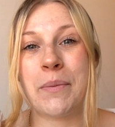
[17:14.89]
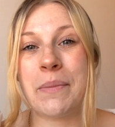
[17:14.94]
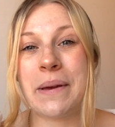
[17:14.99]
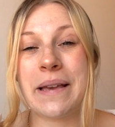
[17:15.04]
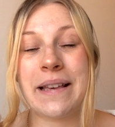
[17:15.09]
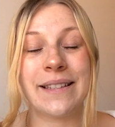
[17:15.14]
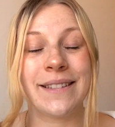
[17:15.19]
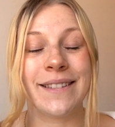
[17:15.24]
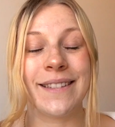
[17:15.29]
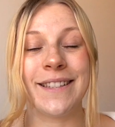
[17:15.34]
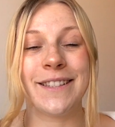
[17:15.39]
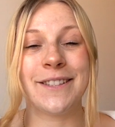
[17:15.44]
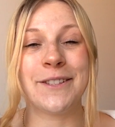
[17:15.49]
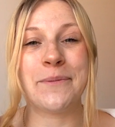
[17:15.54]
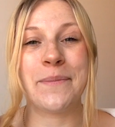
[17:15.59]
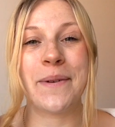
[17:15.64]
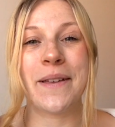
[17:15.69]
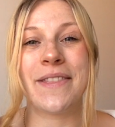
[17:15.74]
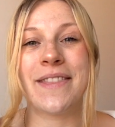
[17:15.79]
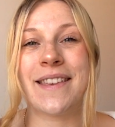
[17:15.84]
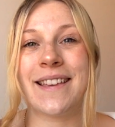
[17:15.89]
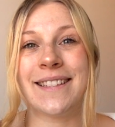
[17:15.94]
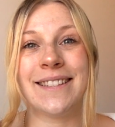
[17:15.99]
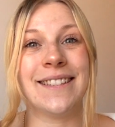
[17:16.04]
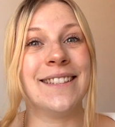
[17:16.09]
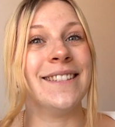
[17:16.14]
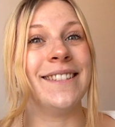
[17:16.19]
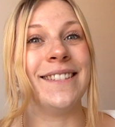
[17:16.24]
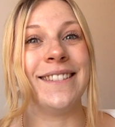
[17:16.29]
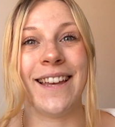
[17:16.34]
piece this summer, this
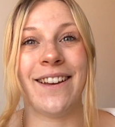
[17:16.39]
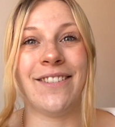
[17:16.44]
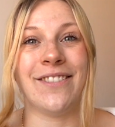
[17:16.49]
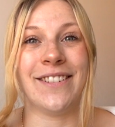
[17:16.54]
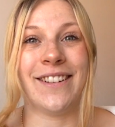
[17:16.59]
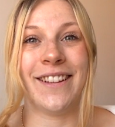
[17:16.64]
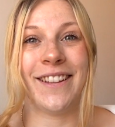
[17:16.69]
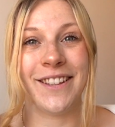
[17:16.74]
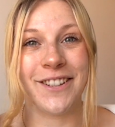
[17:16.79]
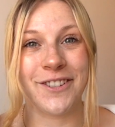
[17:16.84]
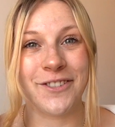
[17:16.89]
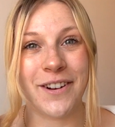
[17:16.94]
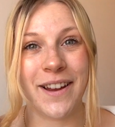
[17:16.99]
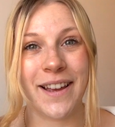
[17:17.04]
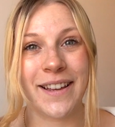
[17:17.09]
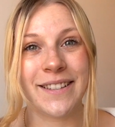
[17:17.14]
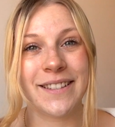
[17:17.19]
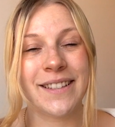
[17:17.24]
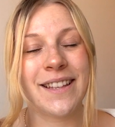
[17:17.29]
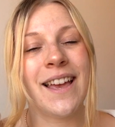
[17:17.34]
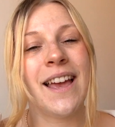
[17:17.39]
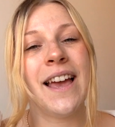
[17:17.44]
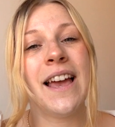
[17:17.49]
is definitely the dress.